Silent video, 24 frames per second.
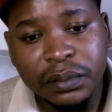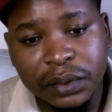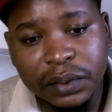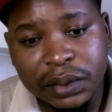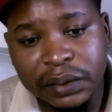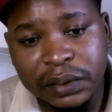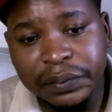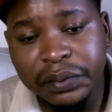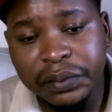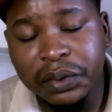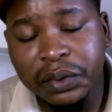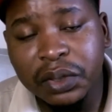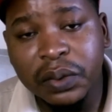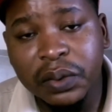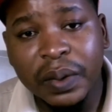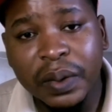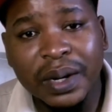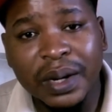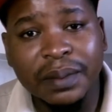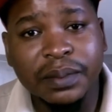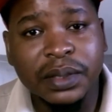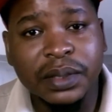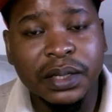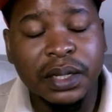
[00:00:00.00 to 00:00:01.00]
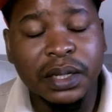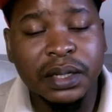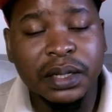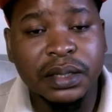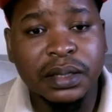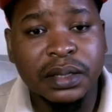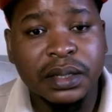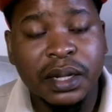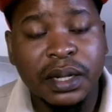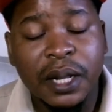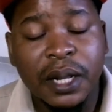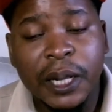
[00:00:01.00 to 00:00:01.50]
if you know what I'm saying.
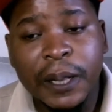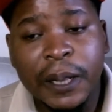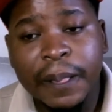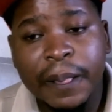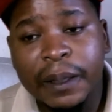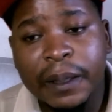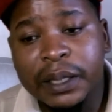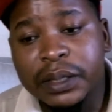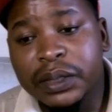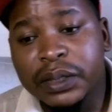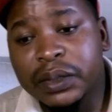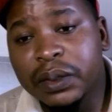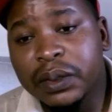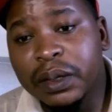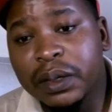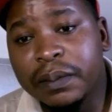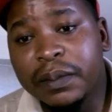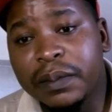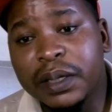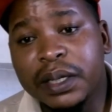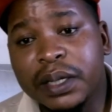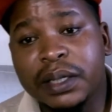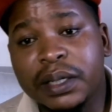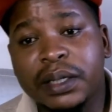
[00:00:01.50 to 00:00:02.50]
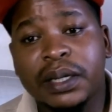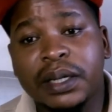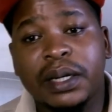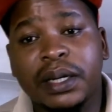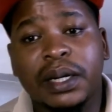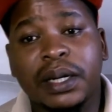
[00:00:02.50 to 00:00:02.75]
So, man,